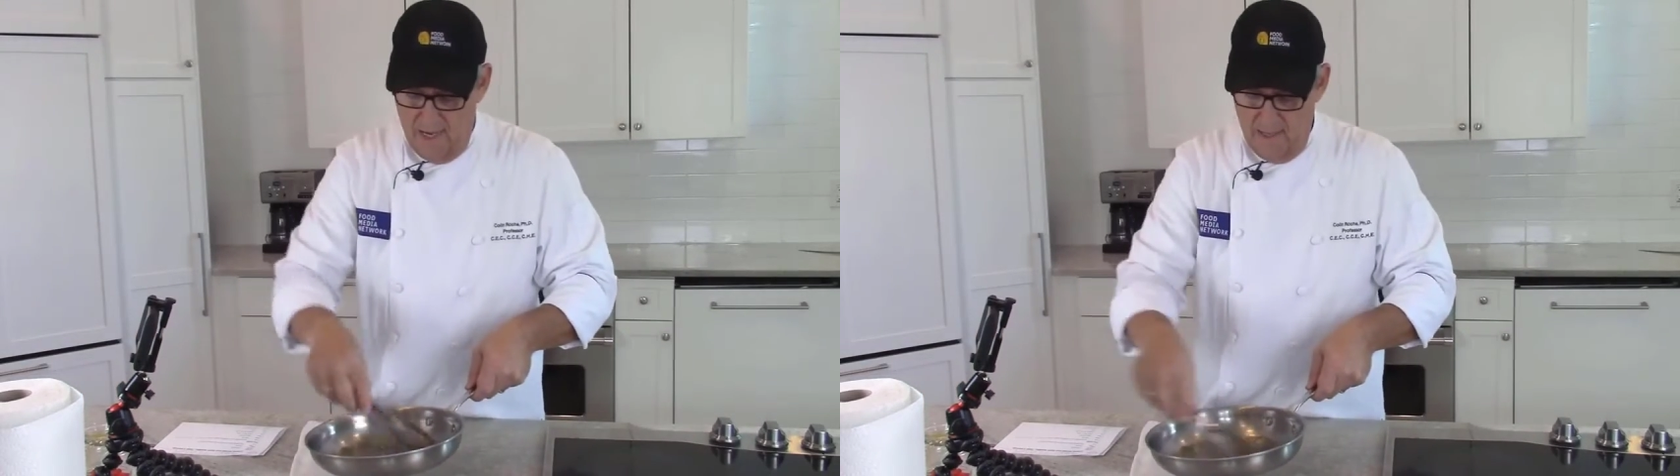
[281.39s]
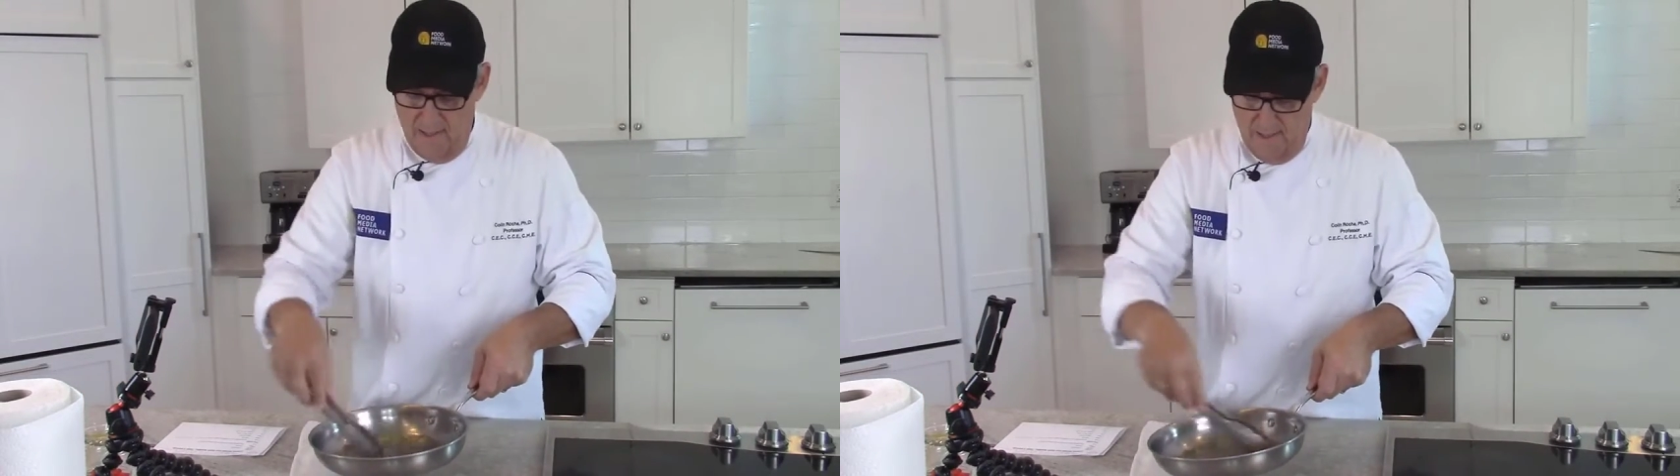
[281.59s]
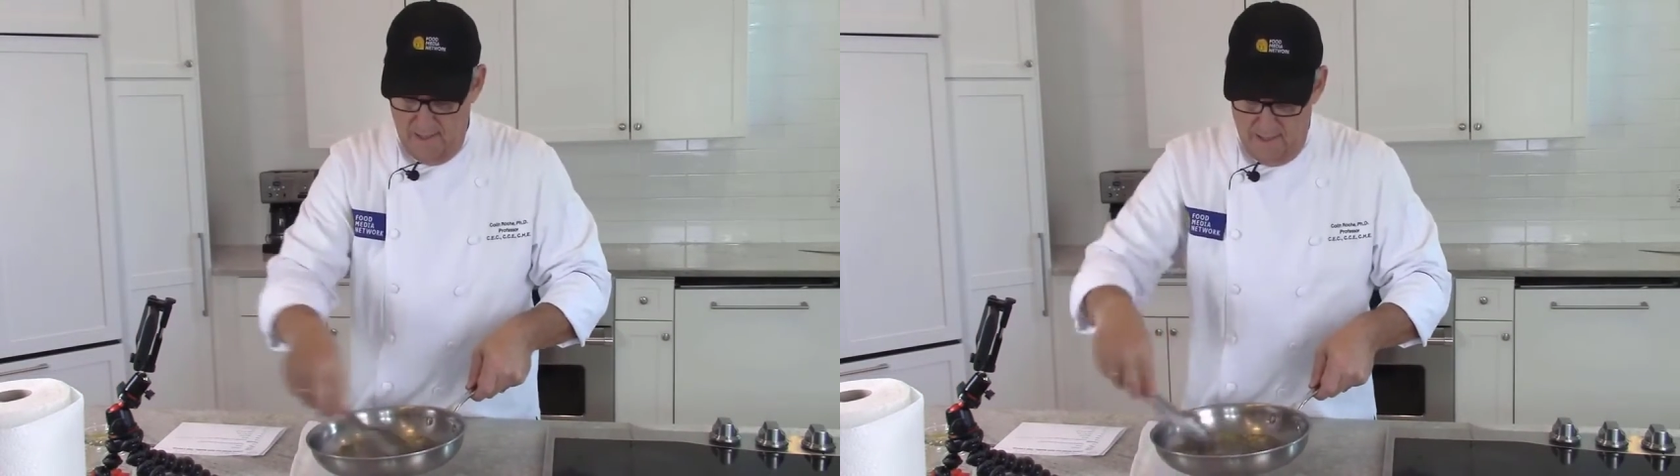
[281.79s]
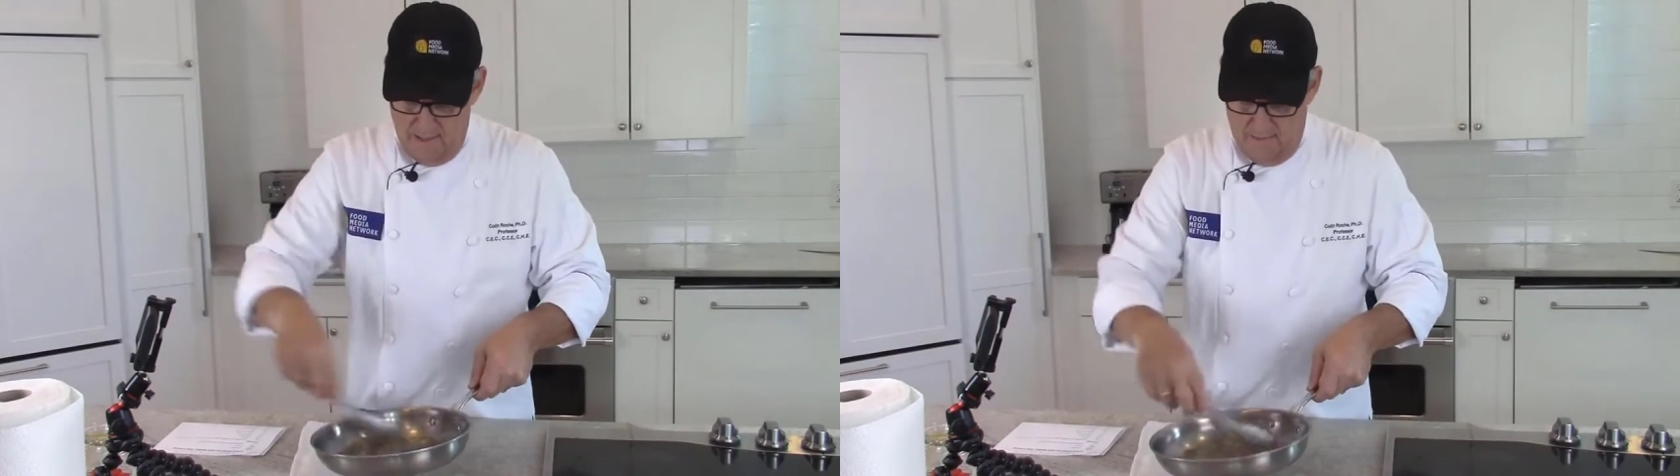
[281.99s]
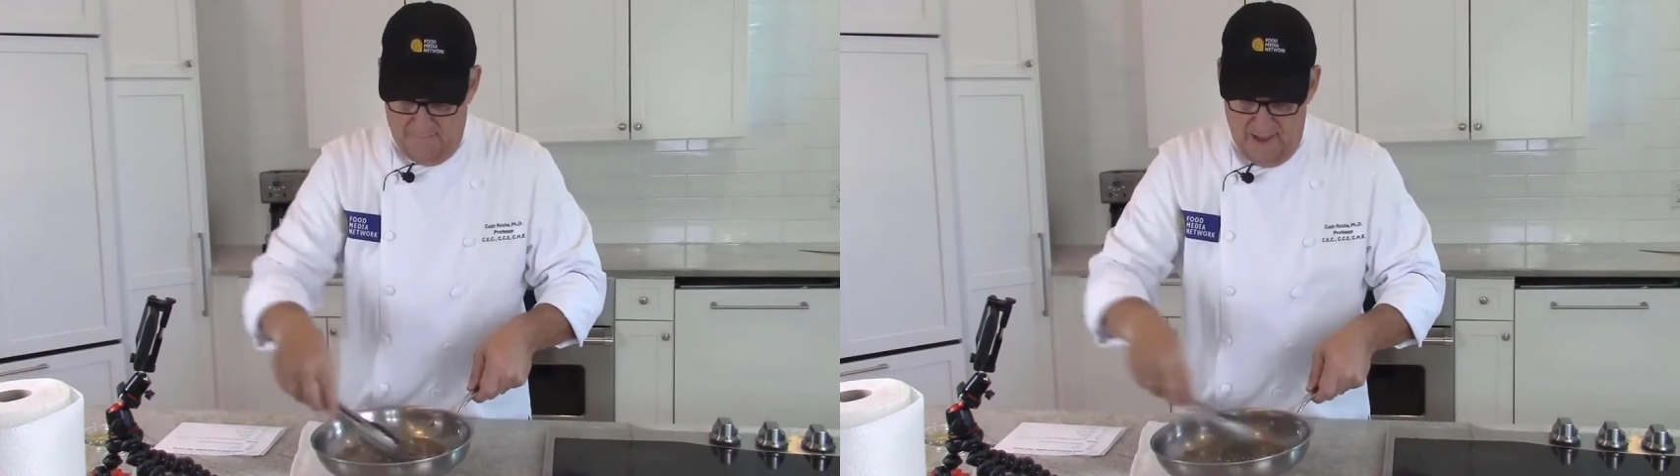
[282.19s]

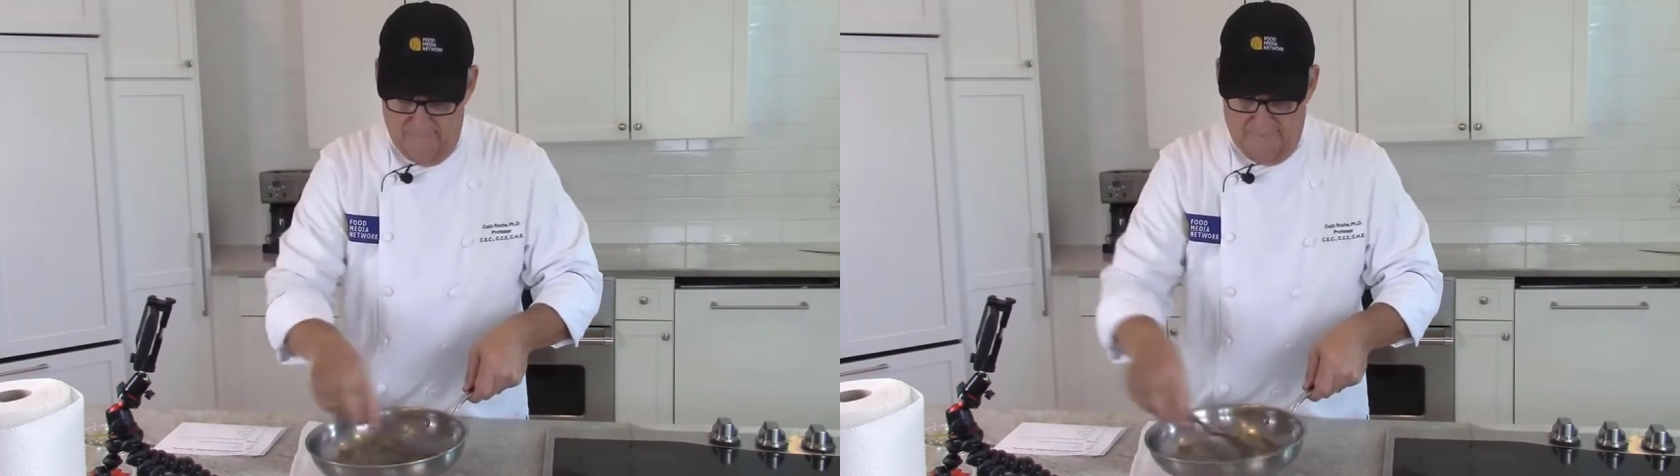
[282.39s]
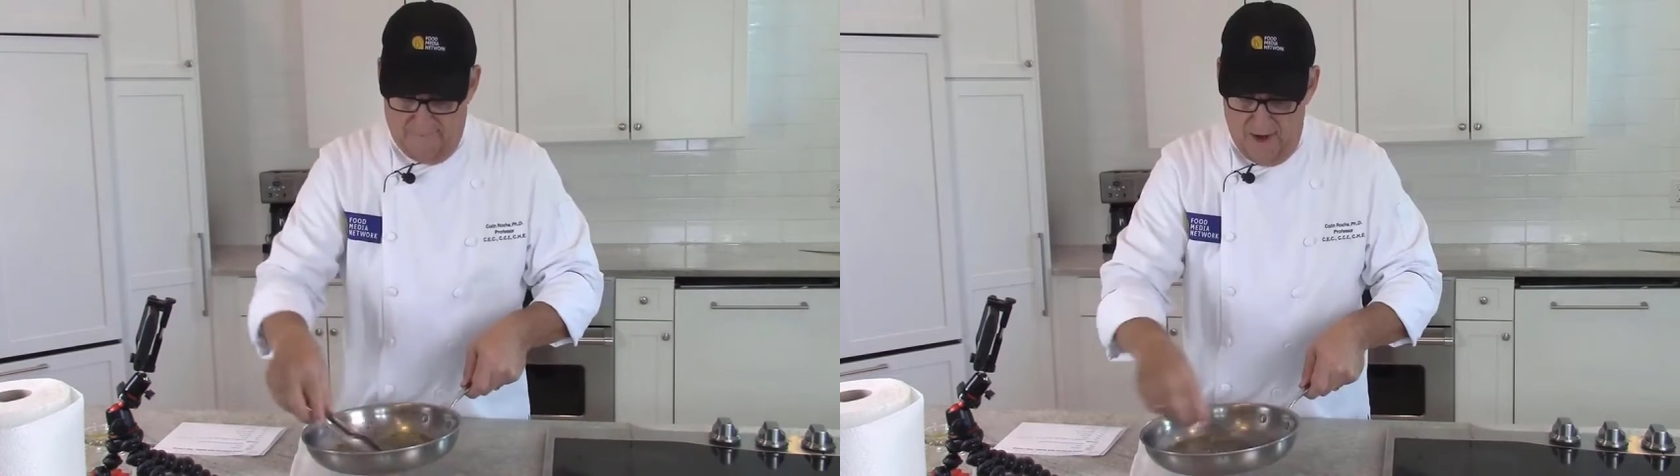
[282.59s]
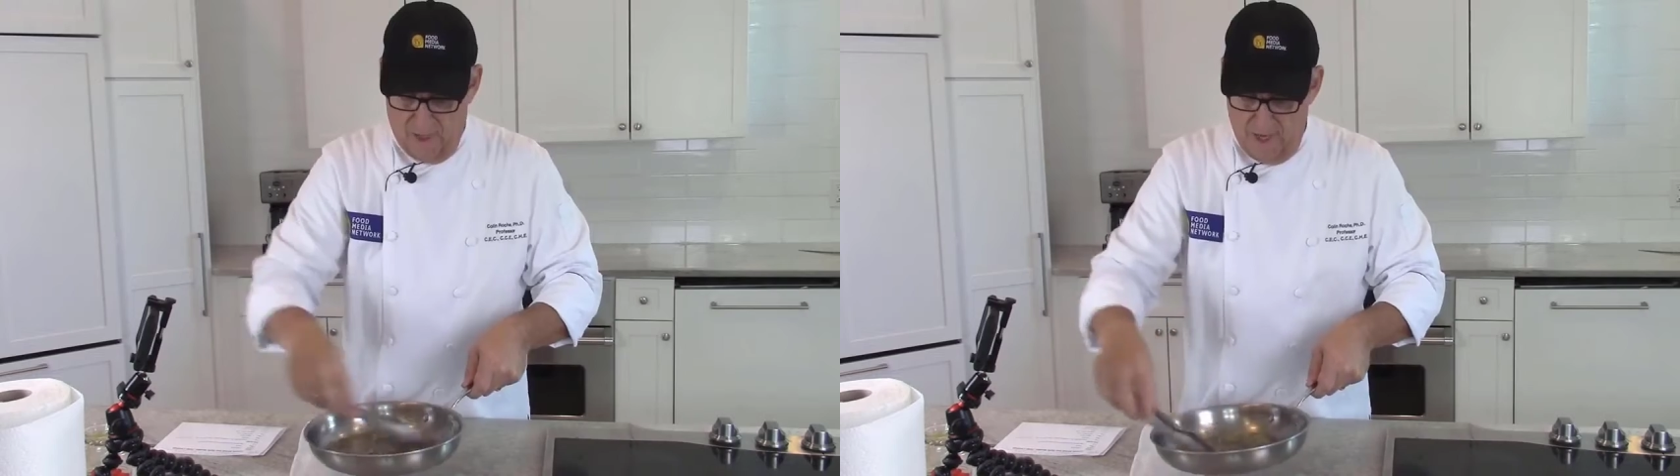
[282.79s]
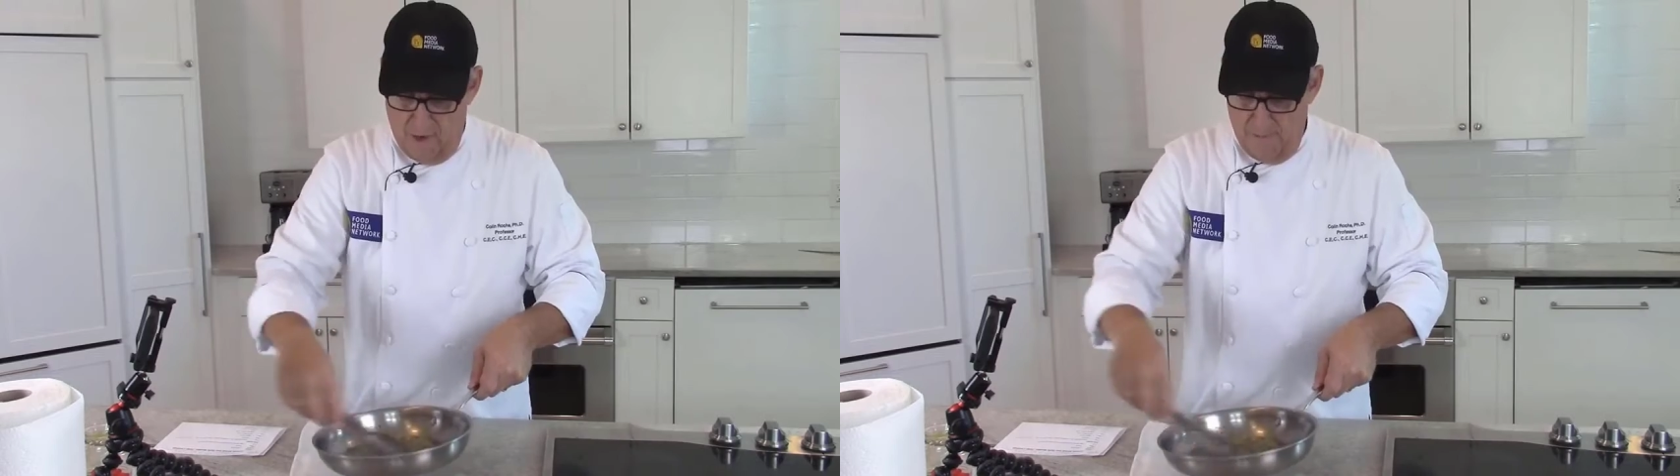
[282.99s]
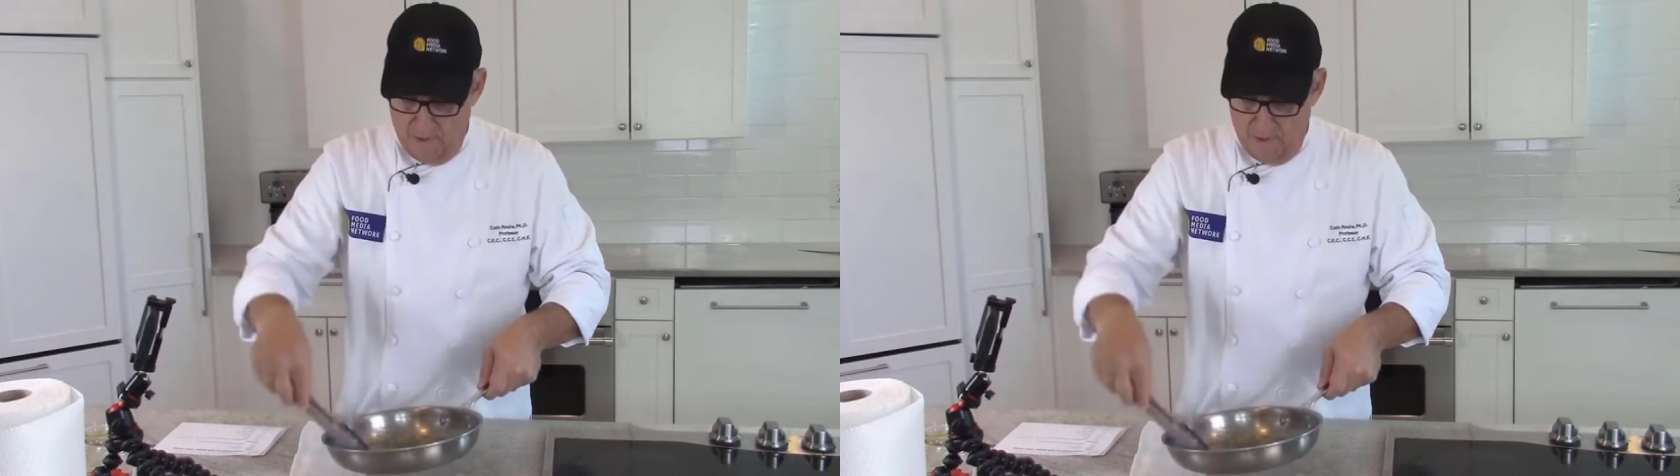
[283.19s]
If you have fresh, that would